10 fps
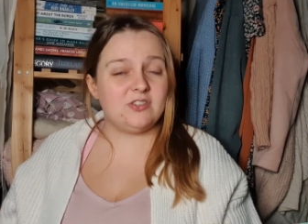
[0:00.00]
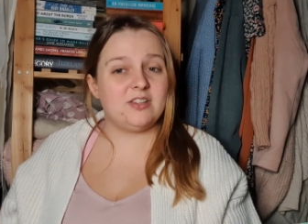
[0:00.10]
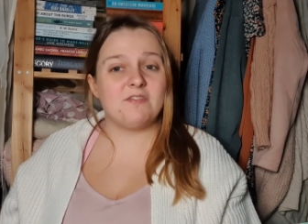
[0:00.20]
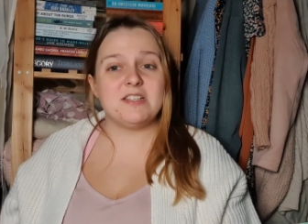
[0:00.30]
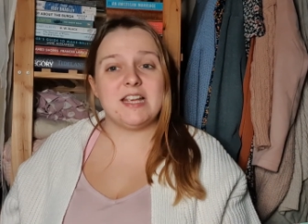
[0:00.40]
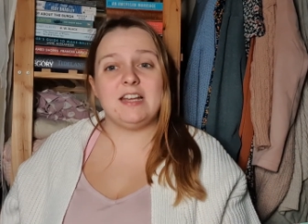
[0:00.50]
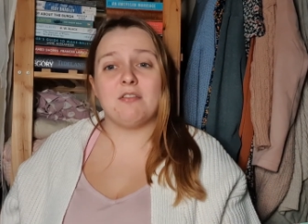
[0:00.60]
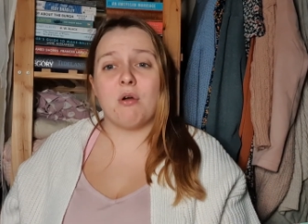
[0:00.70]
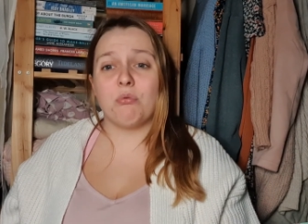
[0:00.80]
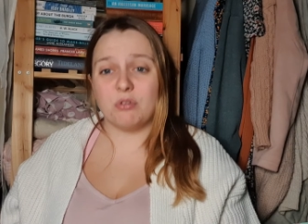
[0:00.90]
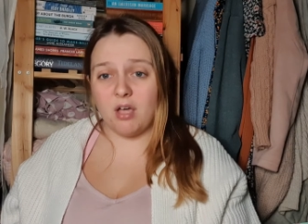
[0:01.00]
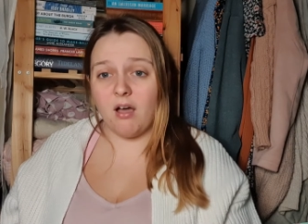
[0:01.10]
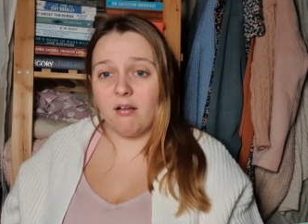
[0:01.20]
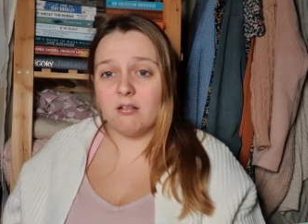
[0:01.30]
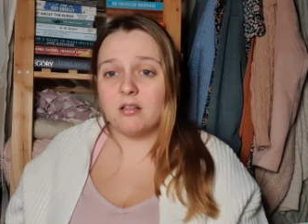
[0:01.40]
17 year old
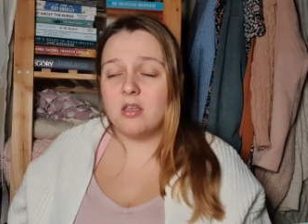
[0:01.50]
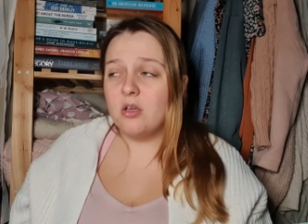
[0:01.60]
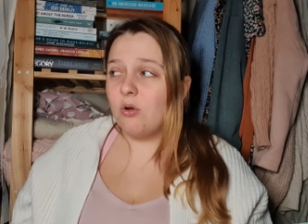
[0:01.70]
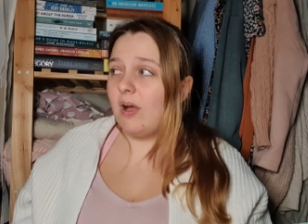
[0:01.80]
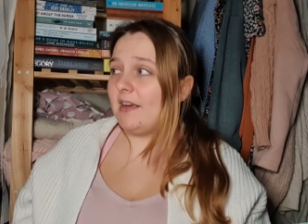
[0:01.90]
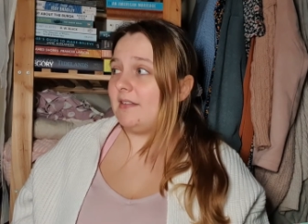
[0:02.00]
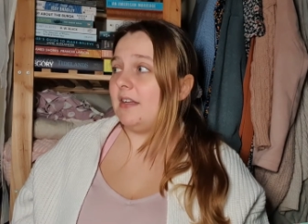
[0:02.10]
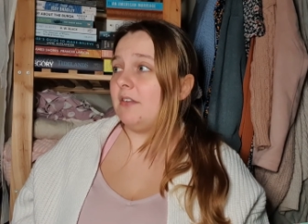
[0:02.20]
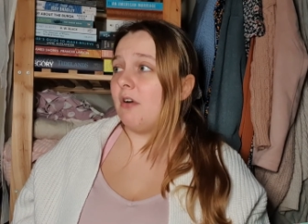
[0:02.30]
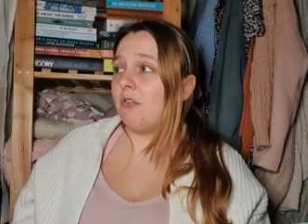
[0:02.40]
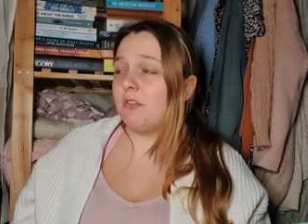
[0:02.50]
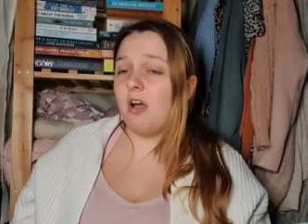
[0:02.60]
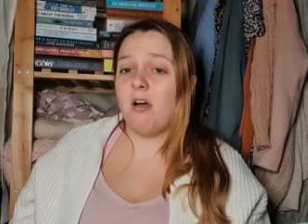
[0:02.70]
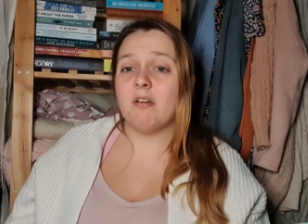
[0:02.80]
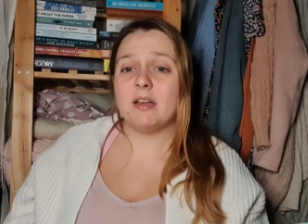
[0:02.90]
girl 18 year old
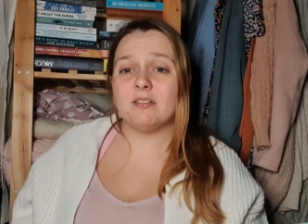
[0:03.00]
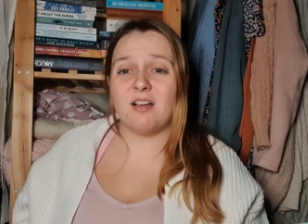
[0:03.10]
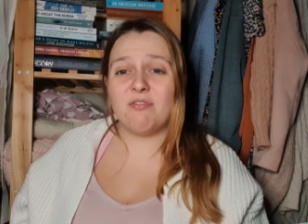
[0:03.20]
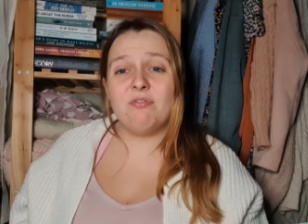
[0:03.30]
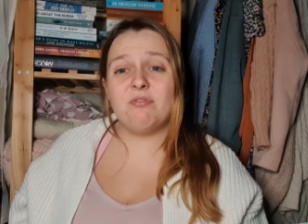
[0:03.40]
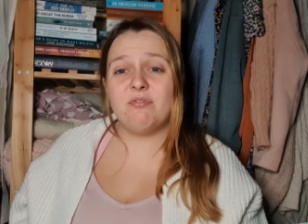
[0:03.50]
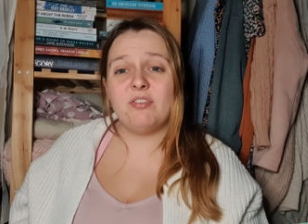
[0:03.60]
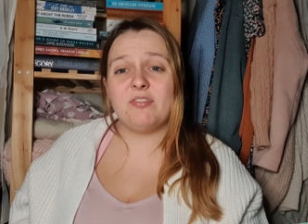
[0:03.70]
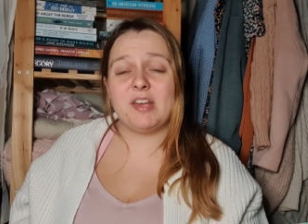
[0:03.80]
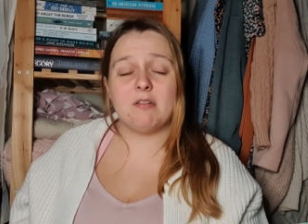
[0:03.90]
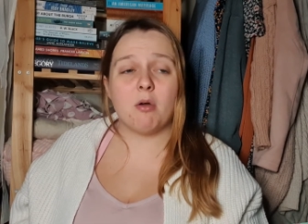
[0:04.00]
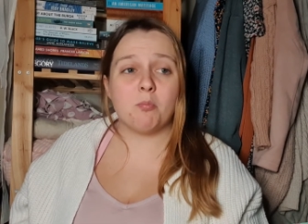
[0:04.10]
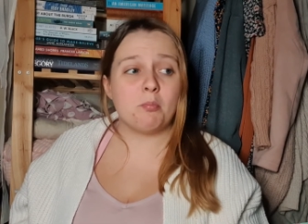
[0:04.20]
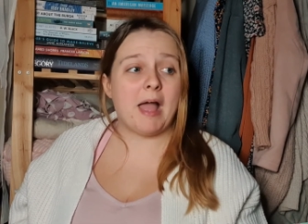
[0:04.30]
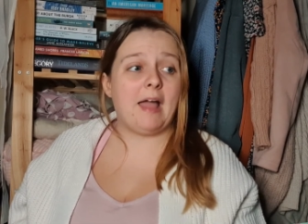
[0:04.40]
girl and he's like 50 year old
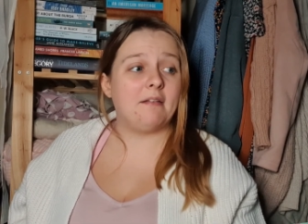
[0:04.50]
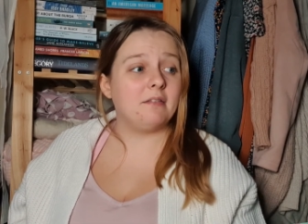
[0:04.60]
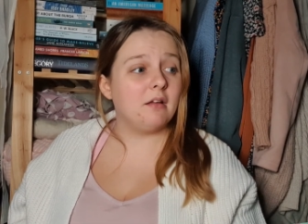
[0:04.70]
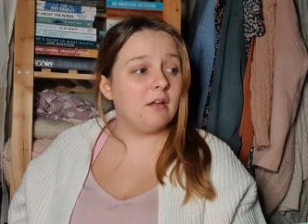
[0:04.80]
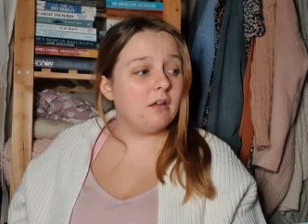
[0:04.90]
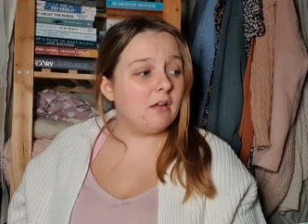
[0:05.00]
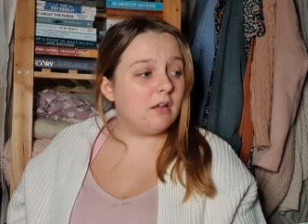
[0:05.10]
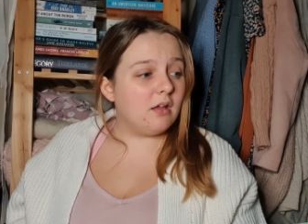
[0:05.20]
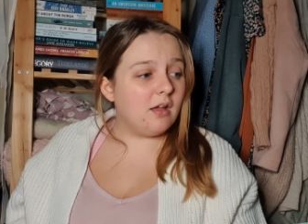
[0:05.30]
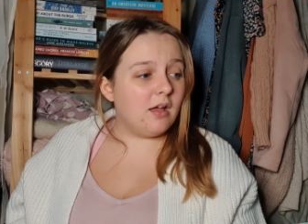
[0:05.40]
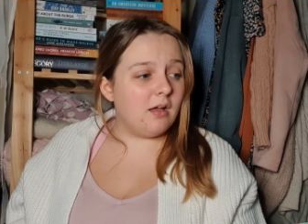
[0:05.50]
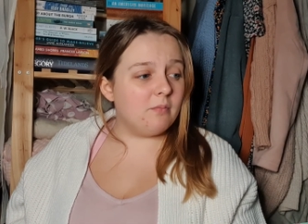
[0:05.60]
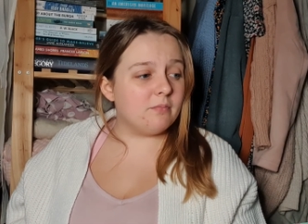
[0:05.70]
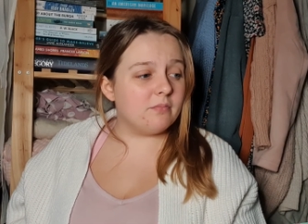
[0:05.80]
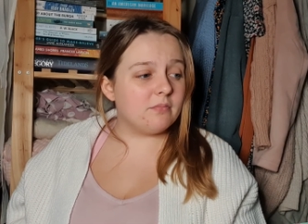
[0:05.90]
man
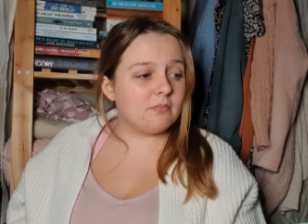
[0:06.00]
um